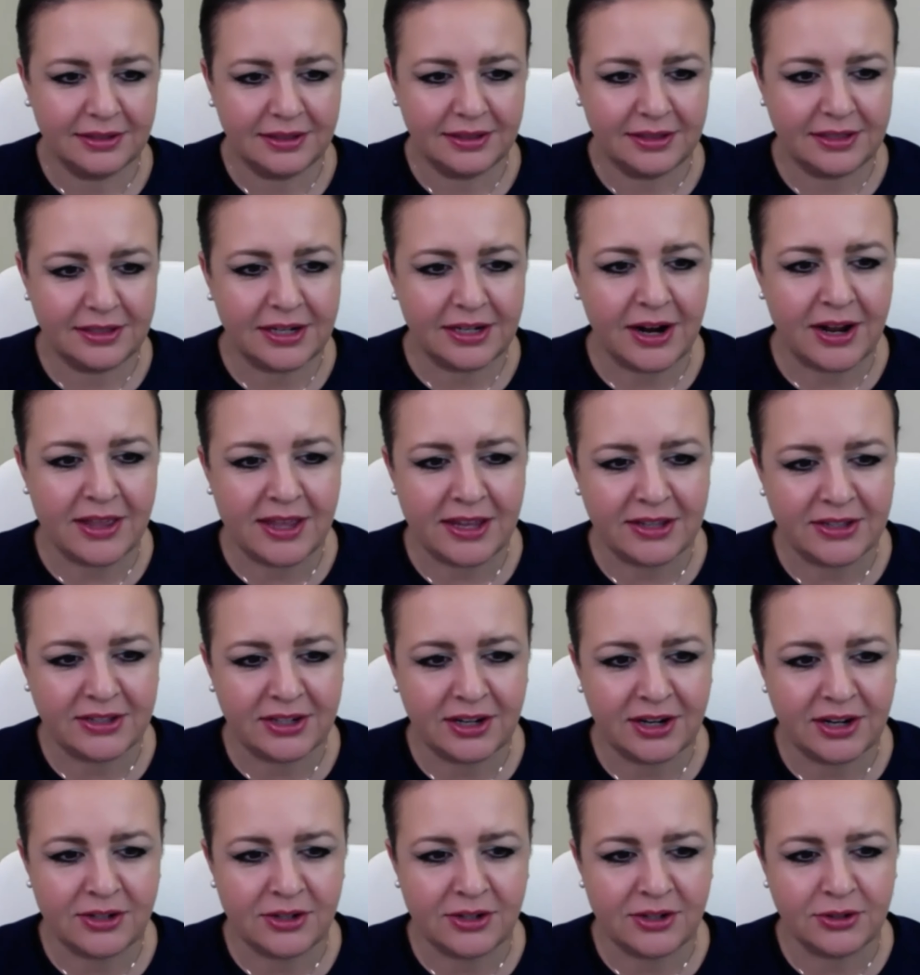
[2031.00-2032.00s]
Sorry, they
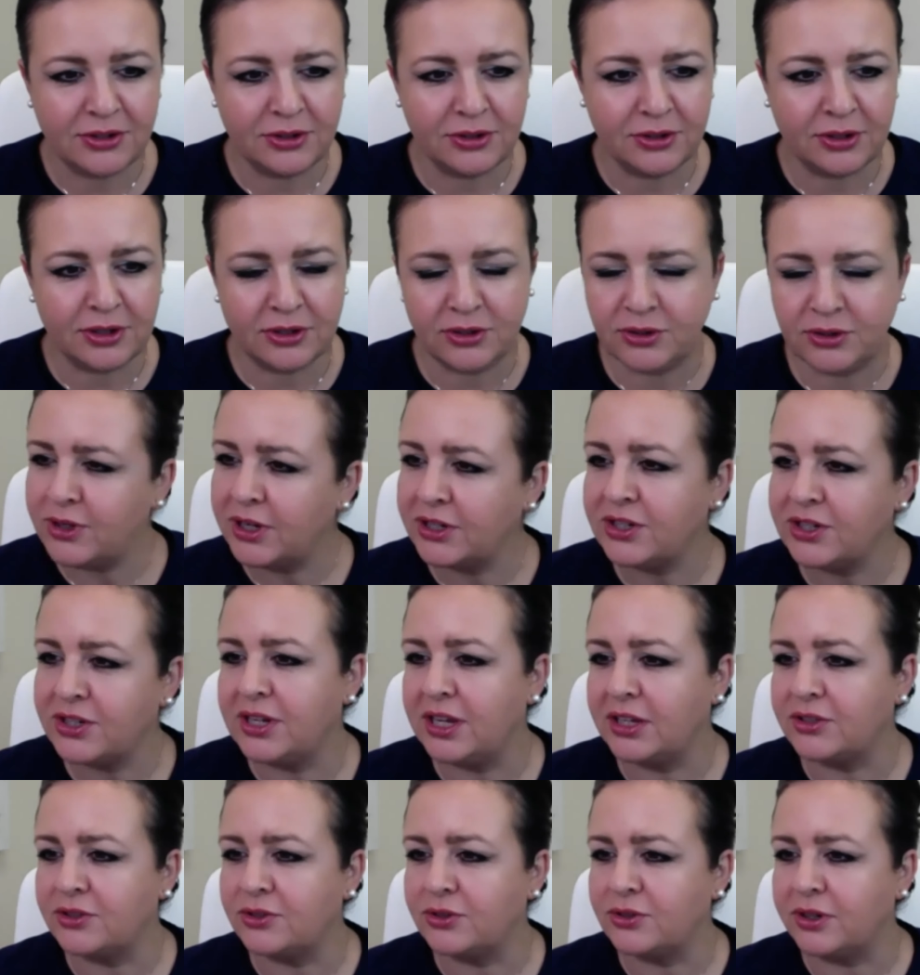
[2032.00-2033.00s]
started to do construction
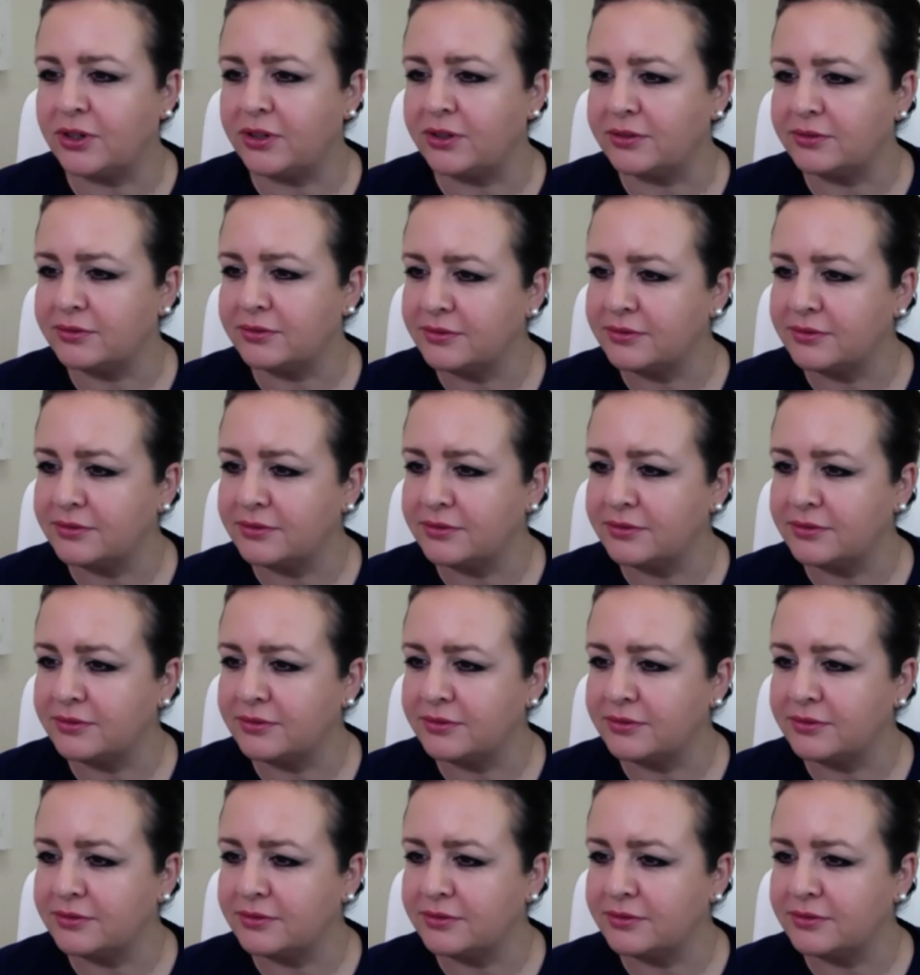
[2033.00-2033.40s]
next door.